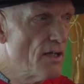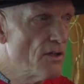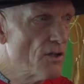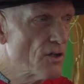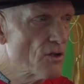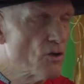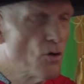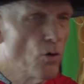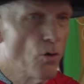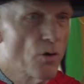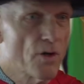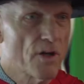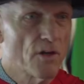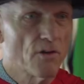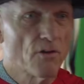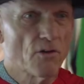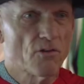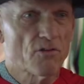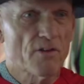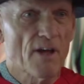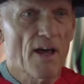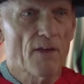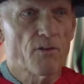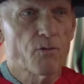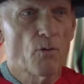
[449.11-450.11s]
in the court in New
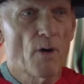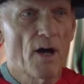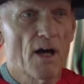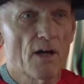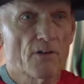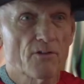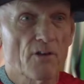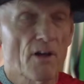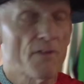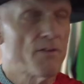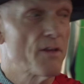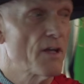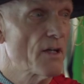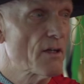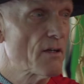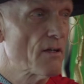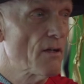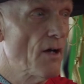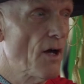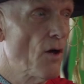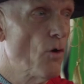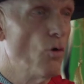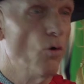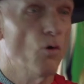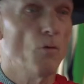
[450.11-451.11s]
South Wales, I think
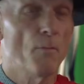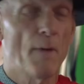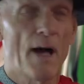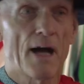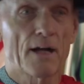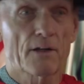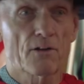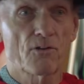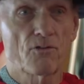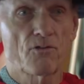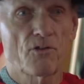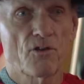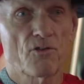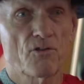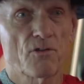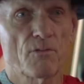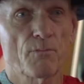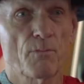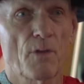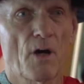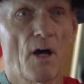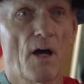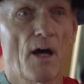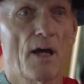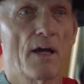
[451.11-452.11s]
a hallmark
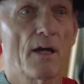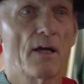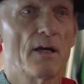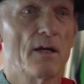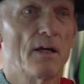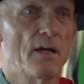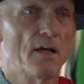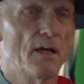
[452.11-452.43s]
decision by